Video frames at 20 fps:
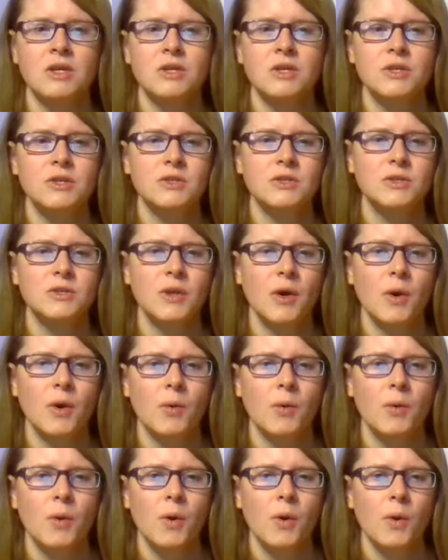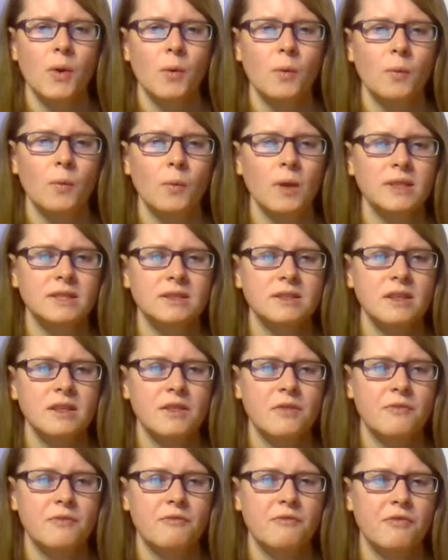So what's the
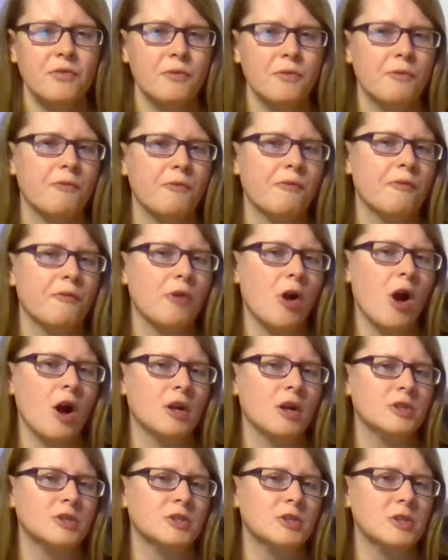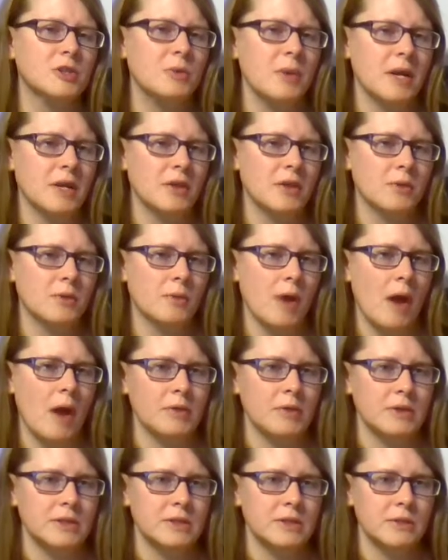frog doing throughout
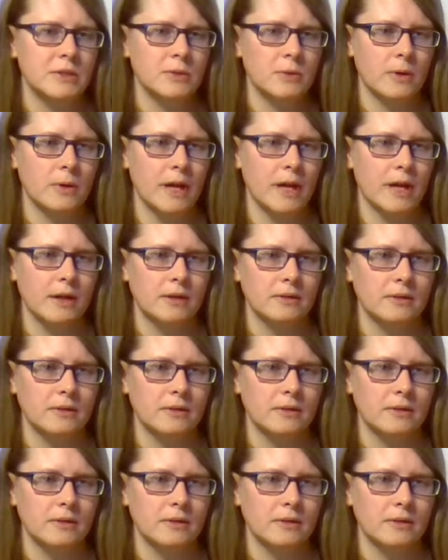the story?